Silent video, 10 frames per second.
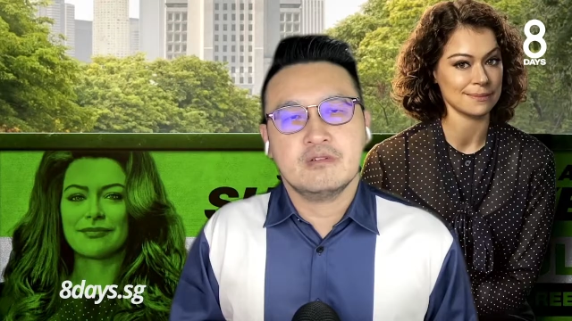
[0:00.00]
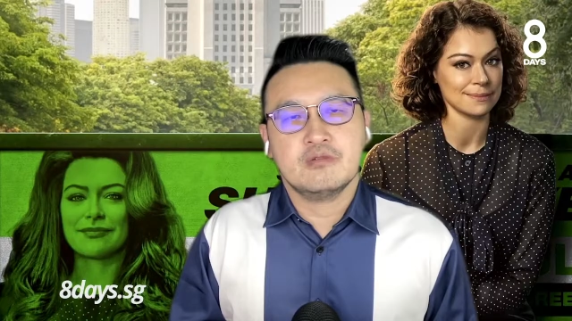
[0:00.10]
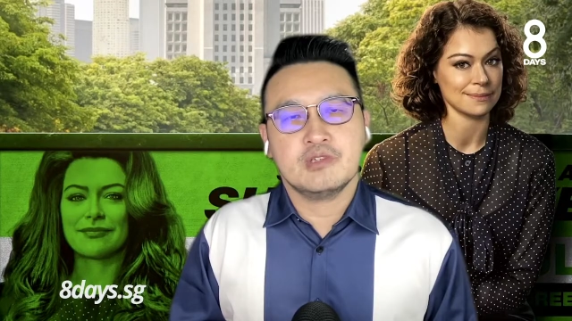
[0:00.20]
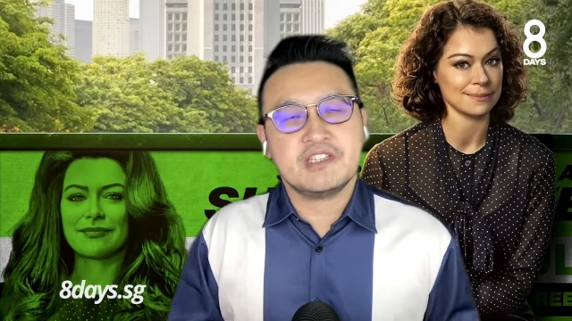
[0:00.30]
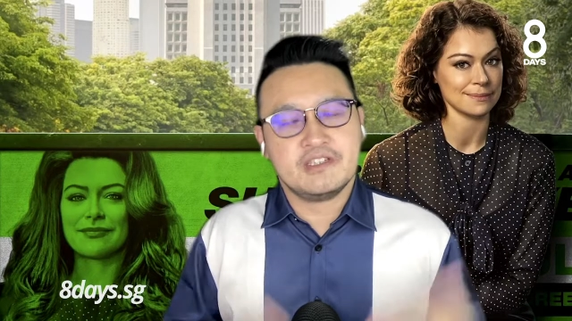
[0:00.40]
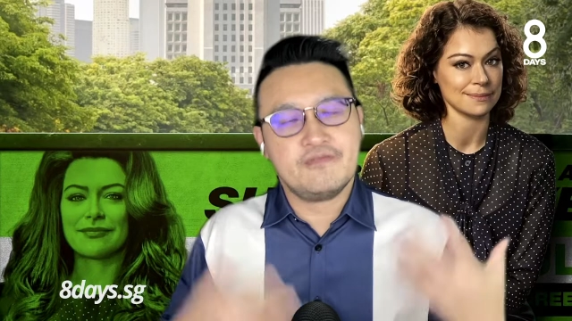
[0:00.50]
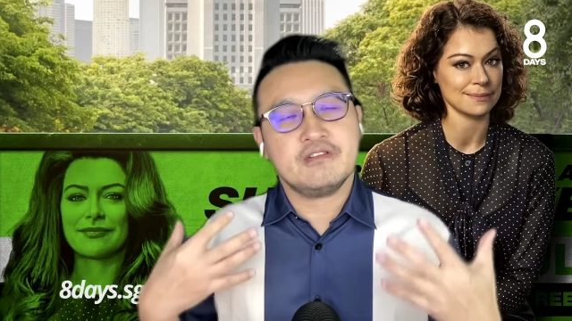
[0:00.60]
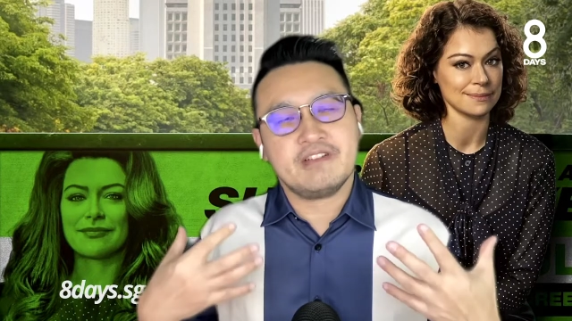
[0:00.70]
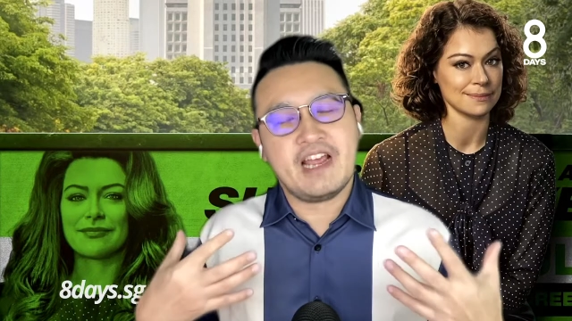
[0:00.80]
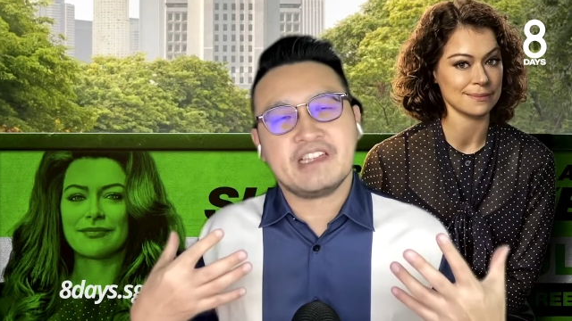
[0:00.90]
Speaker 1: was it difficult
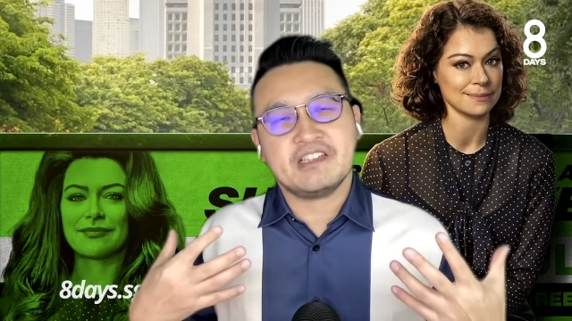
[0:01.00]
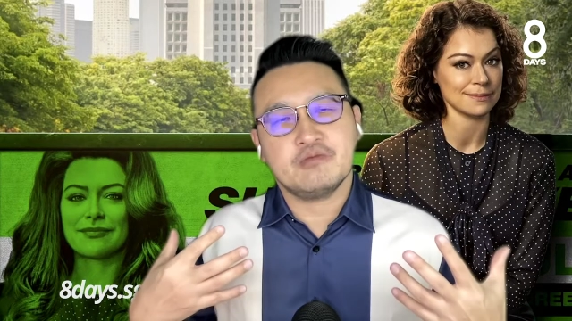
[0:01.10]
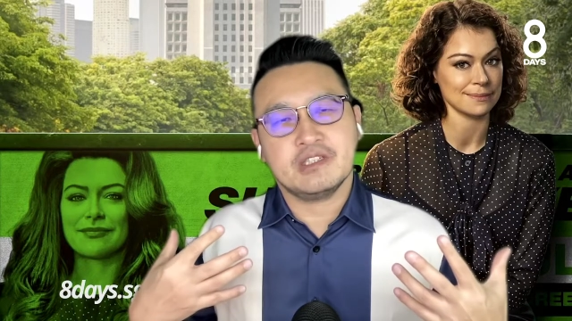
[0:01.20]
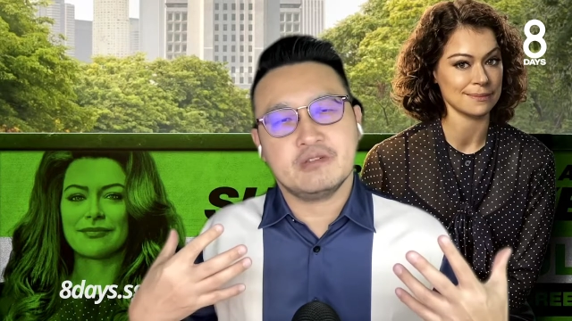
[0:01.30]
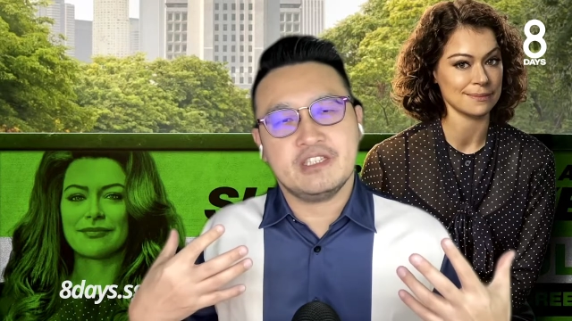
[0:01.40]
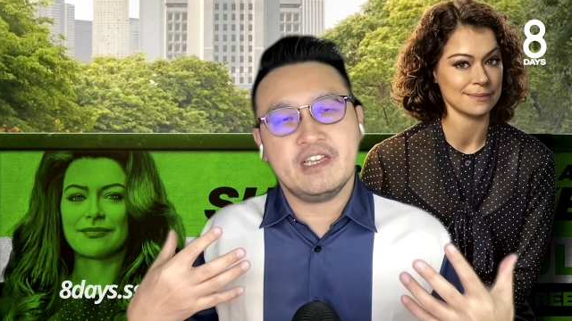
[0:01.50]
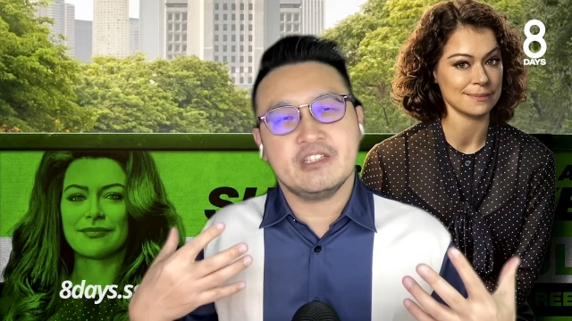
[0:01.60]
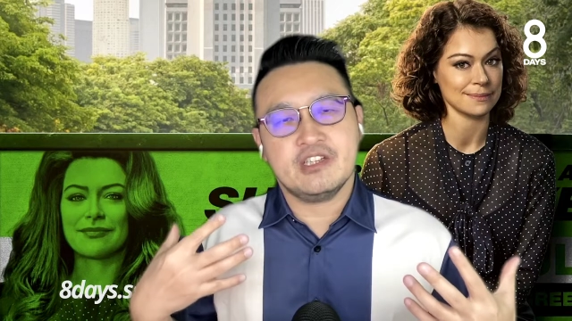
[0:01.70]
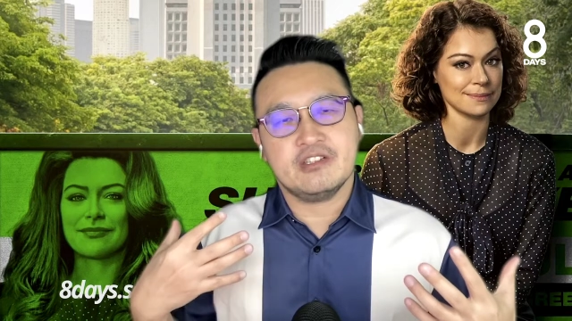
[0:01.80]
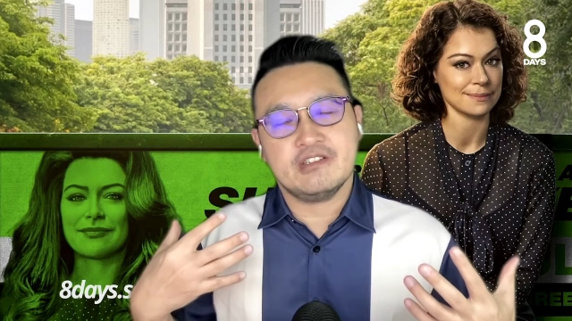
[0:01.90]
to act? When the do
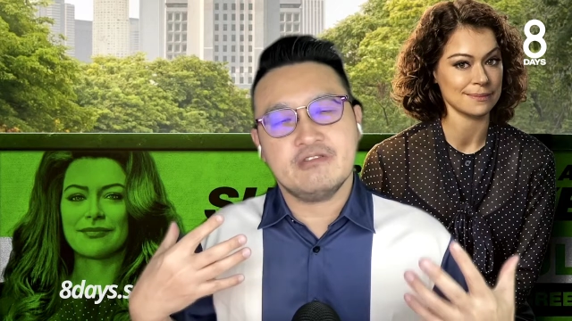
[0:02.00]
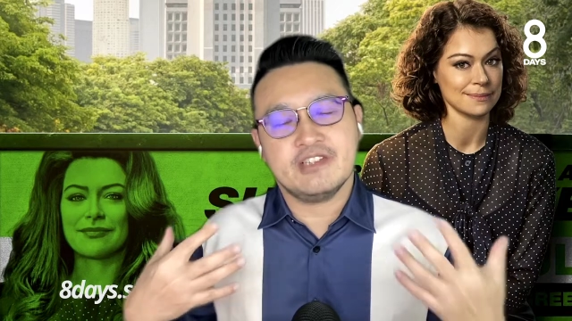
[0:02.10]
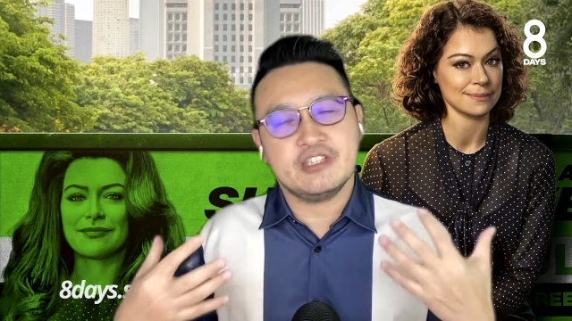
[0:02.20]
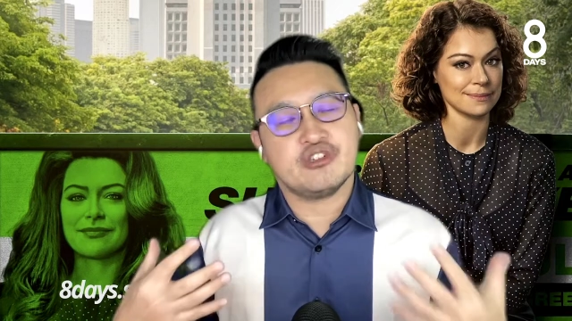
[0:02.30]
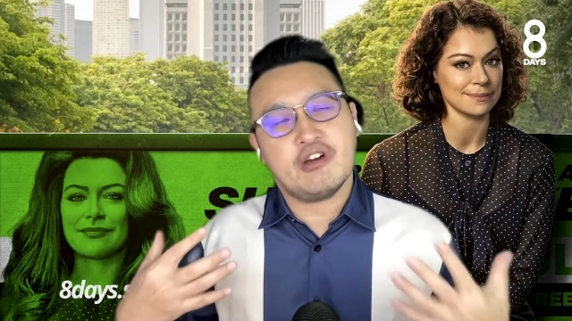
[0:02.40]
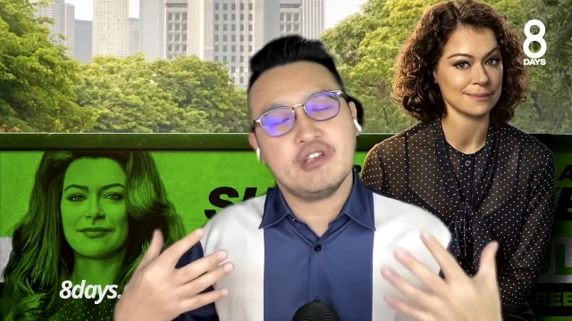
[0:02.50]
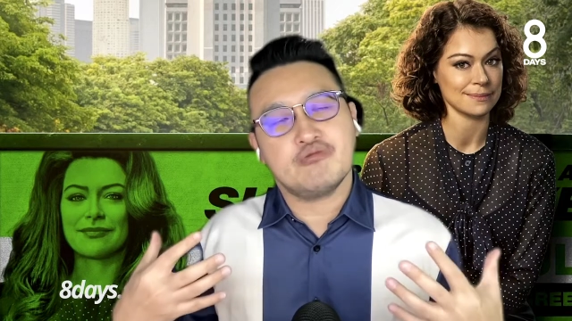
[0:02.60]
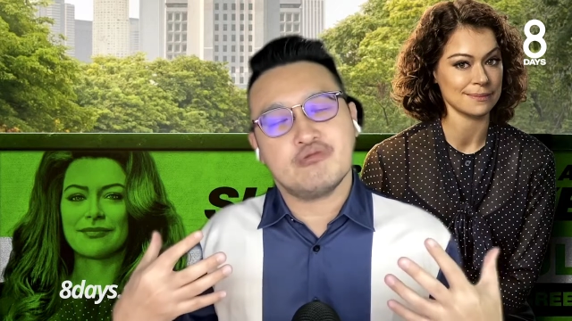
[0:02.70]
do you enjoy